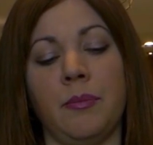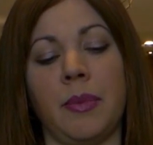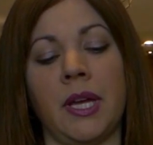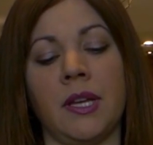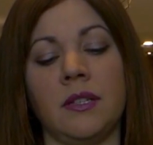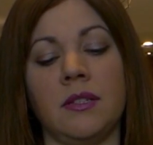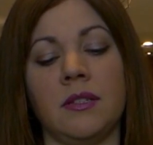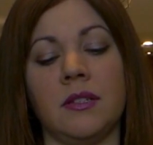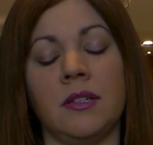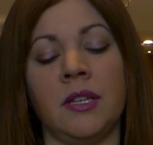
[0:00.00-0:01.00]

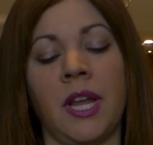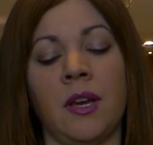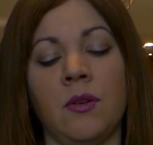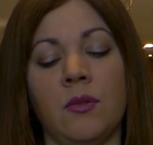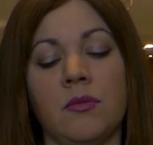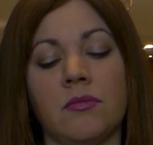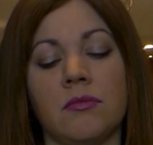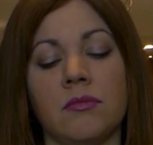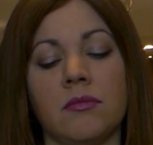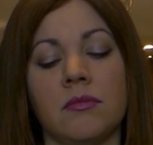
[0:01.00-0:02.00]
But now,
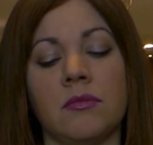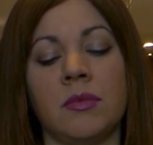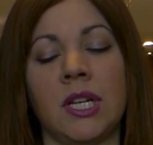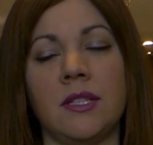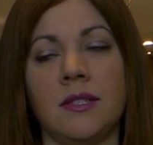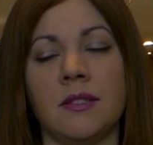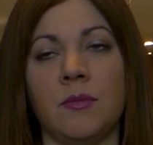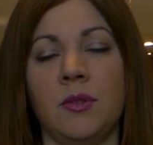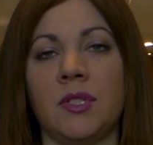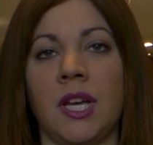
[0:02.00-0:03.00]
when I see
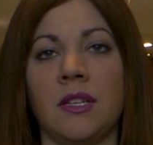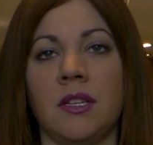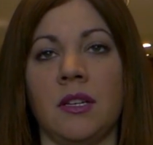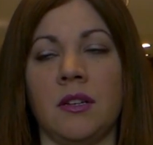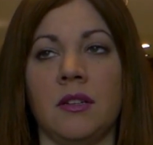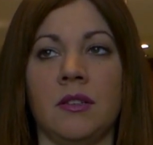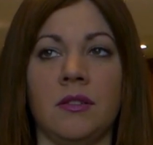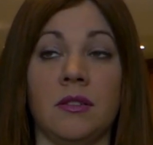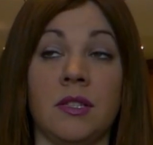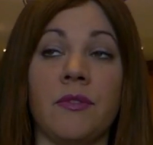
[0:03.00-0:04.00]
someone who's acting
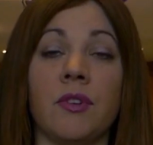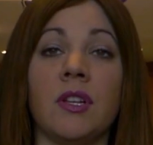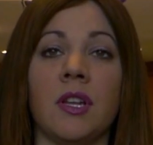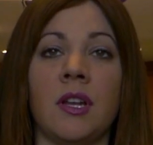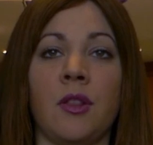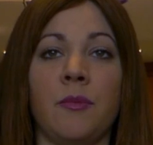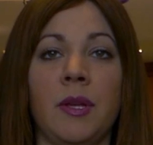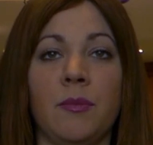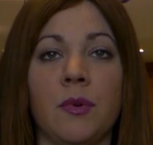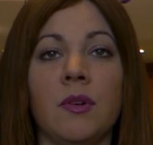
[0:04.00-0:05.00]
different than other
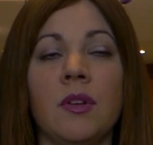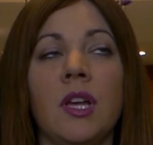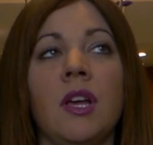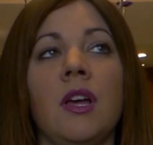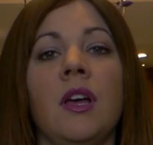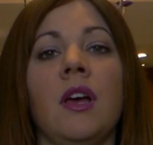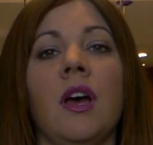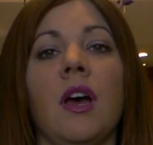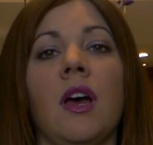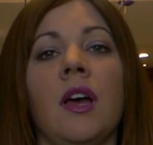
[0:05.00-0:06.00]
people,
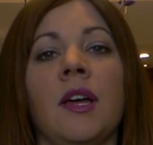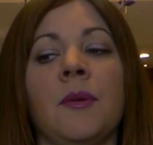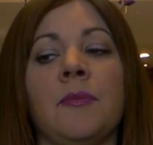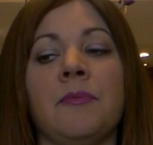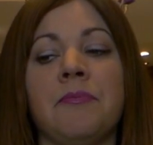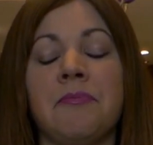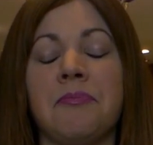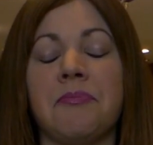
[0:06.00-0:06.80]
I